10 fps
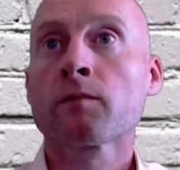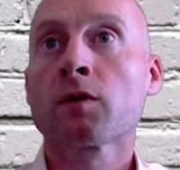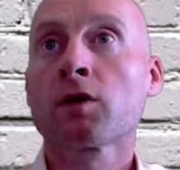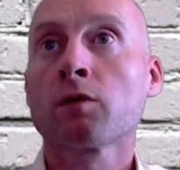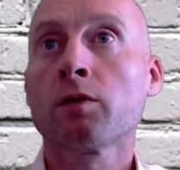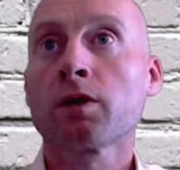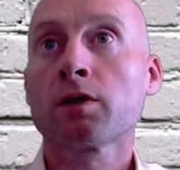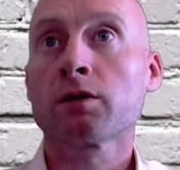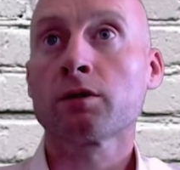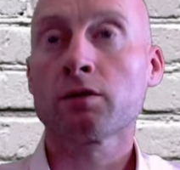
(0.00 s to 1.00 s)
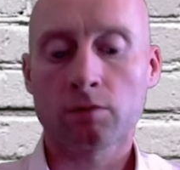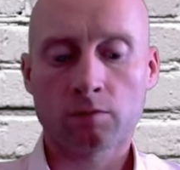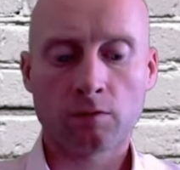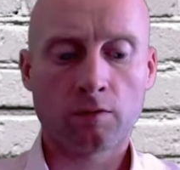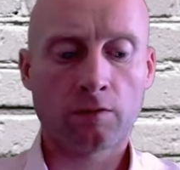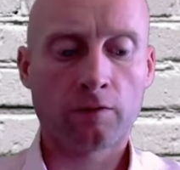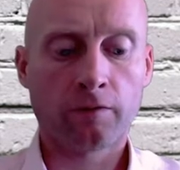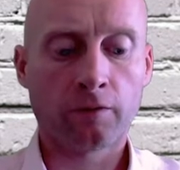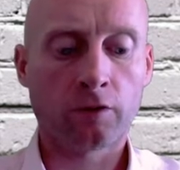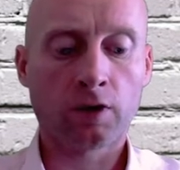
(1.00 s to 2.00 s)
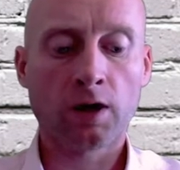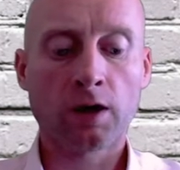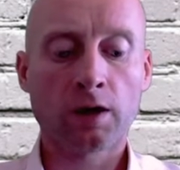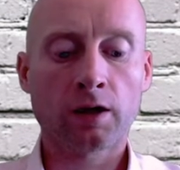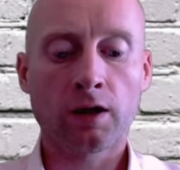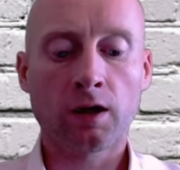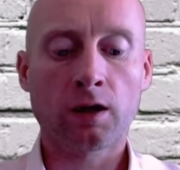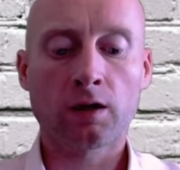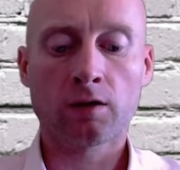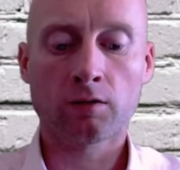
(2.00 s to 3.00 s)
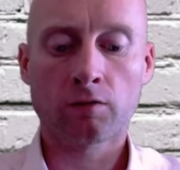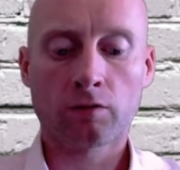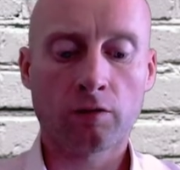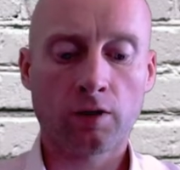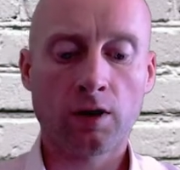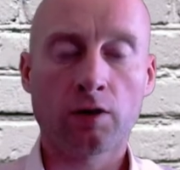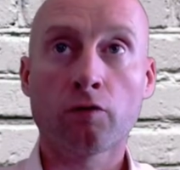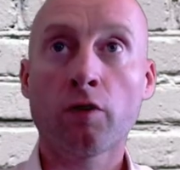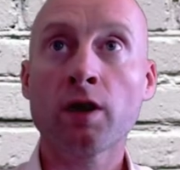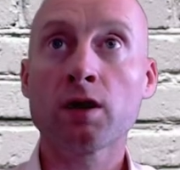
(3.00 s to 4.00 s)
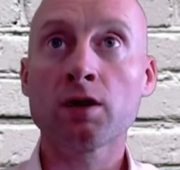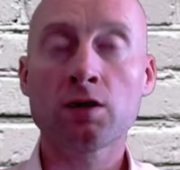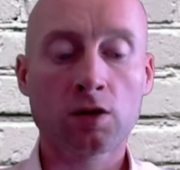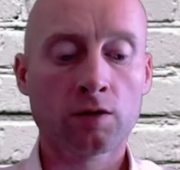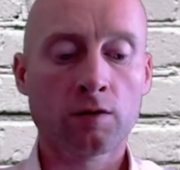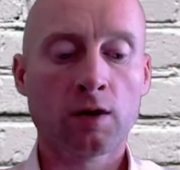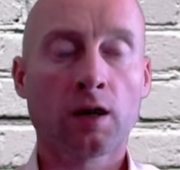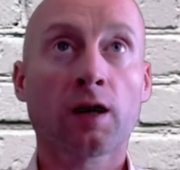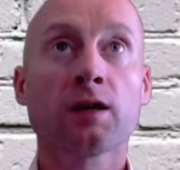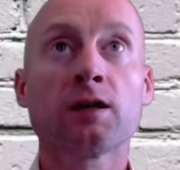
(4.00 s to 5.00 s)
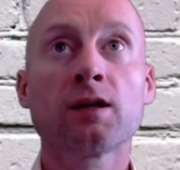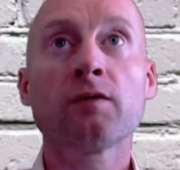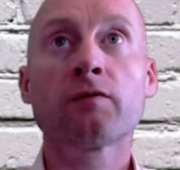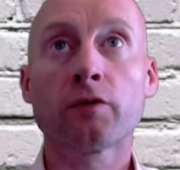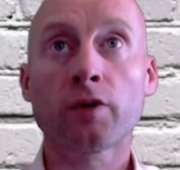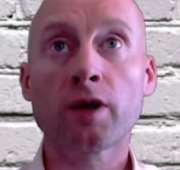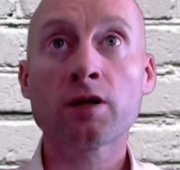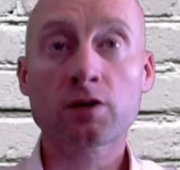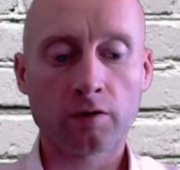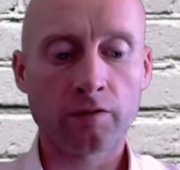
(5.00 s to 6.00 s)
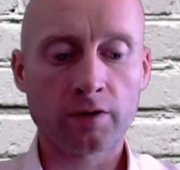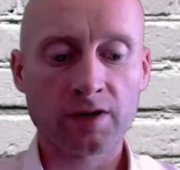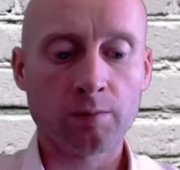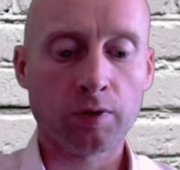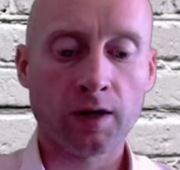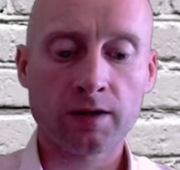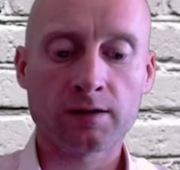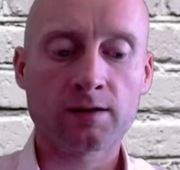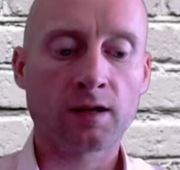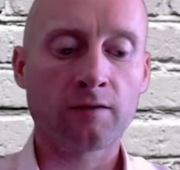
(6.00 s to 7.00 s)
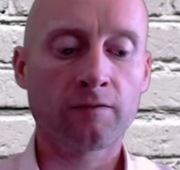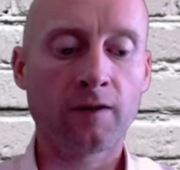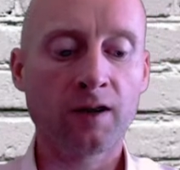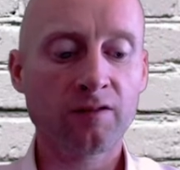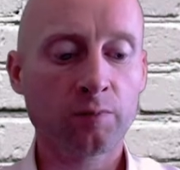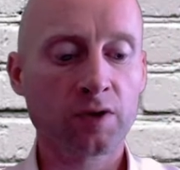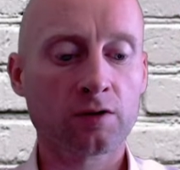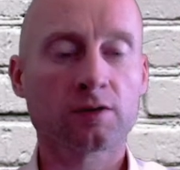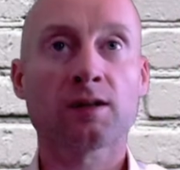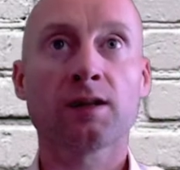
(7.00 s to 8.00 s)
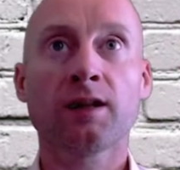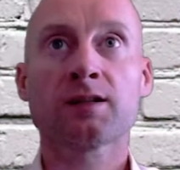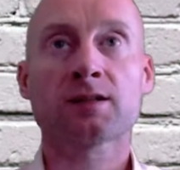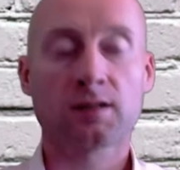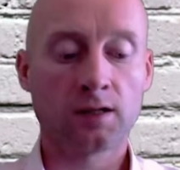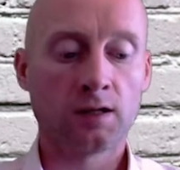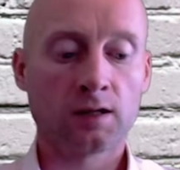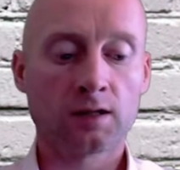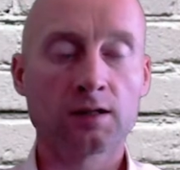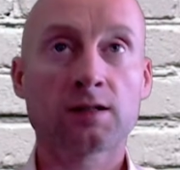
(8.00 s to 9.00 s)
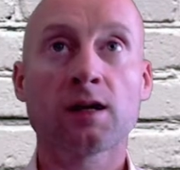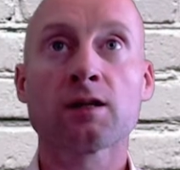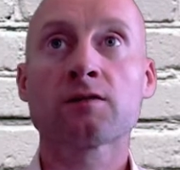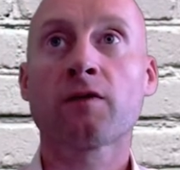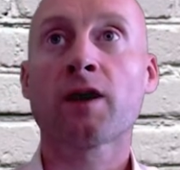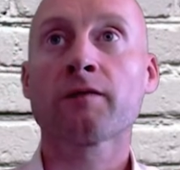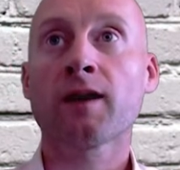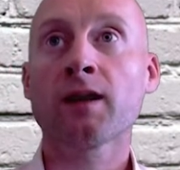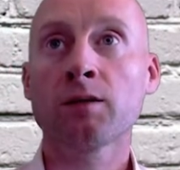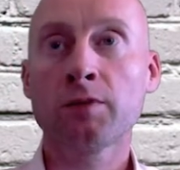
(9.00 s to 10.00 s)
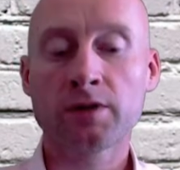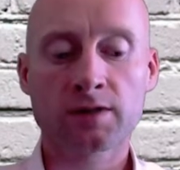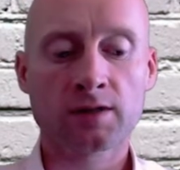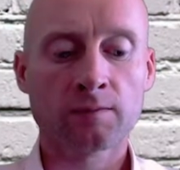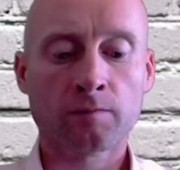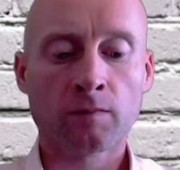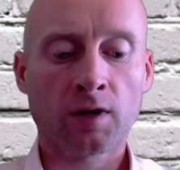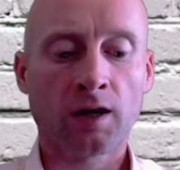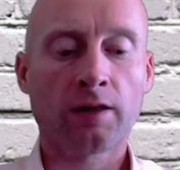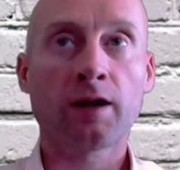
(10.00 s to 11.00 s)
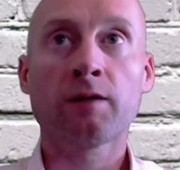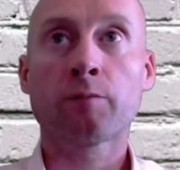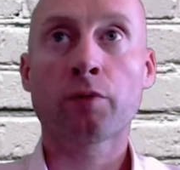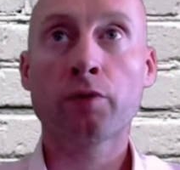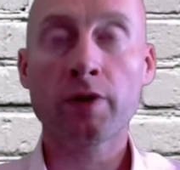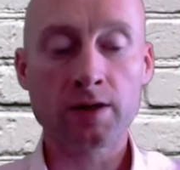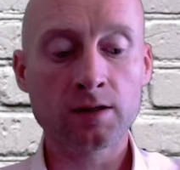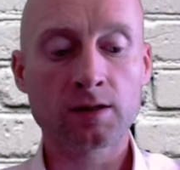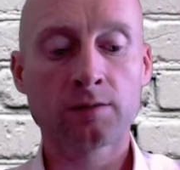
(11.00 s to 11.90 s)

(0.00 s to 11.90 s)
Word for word: We could do for i in in range, I can give the range. So for example, I can say five because the list contains five elements and then print.